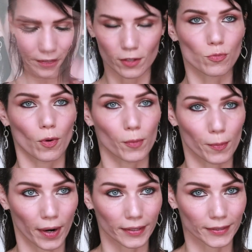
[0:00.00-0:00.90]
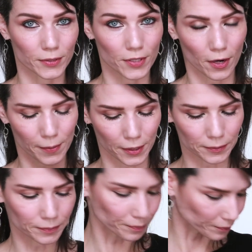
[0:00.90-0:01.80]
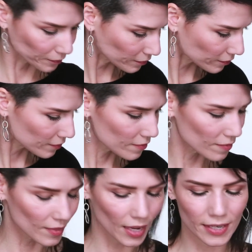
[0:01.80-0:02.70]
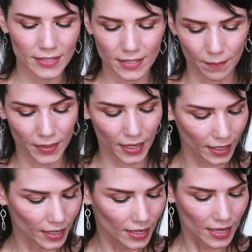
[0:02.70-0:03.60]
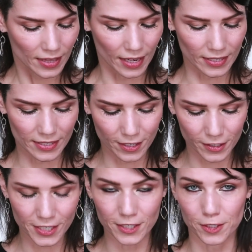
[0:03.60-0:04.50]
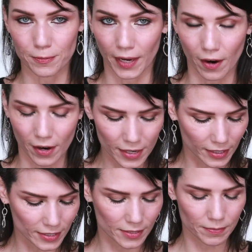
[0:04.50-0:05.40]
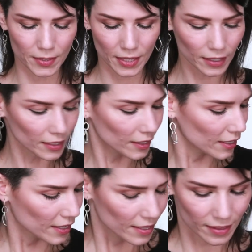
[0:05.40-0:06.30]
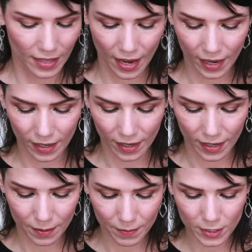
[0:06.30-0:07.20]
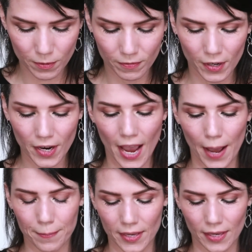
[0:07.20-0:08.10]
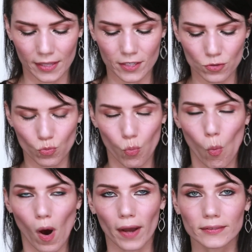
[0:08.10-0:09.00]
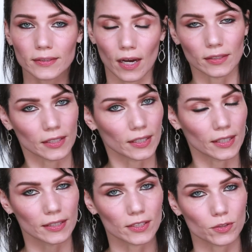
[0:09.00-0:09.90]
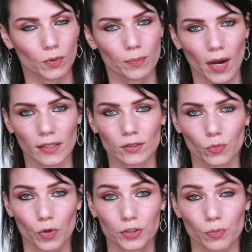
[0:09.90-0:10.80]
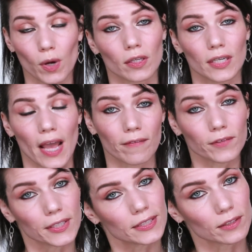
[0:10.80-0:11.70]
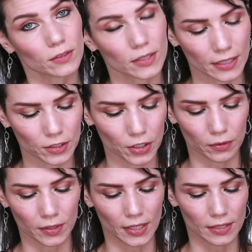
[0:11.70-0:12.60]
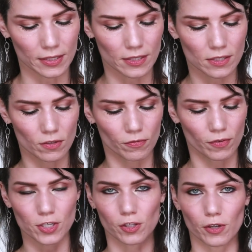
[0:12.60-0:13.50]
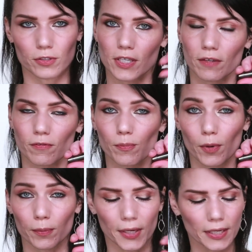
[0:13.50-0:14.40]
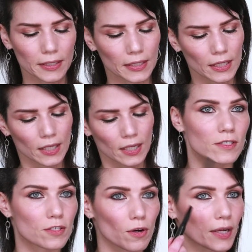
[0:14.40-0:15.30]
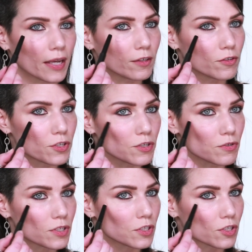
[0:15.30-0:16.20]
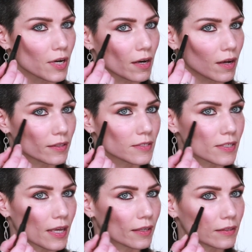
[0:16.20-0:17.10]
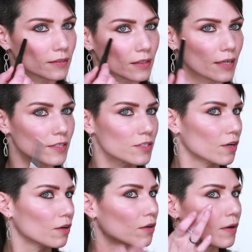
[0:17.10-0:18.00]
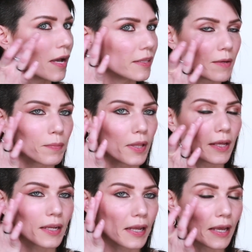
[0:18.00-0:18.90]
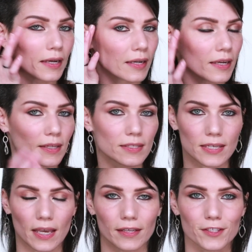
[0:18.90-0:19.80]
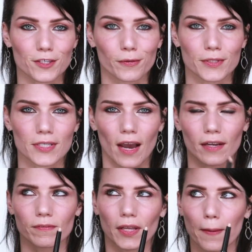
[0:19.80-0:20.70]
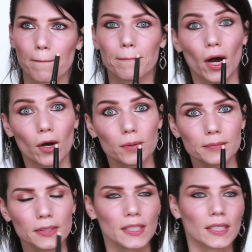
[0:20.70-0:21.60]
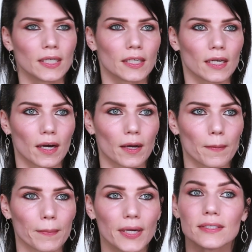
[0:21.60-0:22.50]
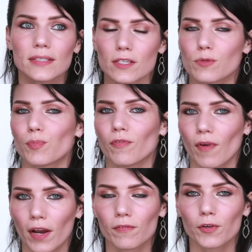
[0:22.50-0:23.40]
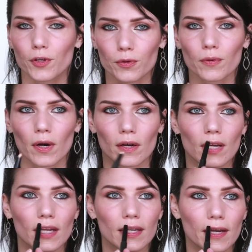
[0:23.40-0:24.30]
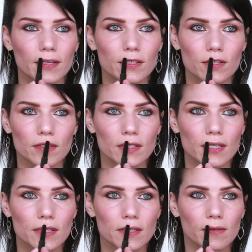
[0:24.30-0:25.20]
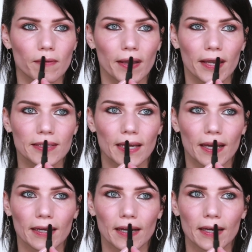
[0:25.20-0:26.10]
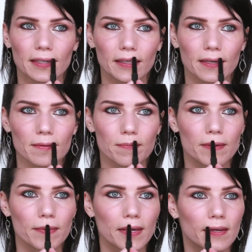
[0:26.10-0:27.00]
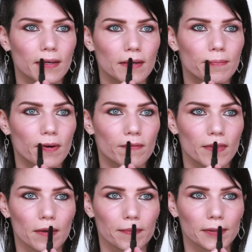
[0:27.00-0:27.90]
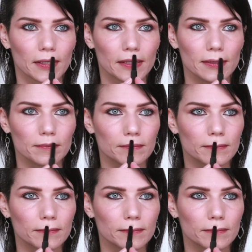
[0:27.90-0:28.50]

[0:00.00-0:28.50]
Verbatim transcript: There's one more product I wanna talk about. And it's something that is near and dear to my heart, and it's something that uh, makes me very happy. And this one color and this one product works well on every single skin tone. And this is the Fresh Glow Stick from Burberry. So again, you just use it straight on the skin like so, and then blend it in, and that's it. So it's kind of like a balm, um, but it does provide for you a, a nice strategic way to add a highlight maybe above the upper lip.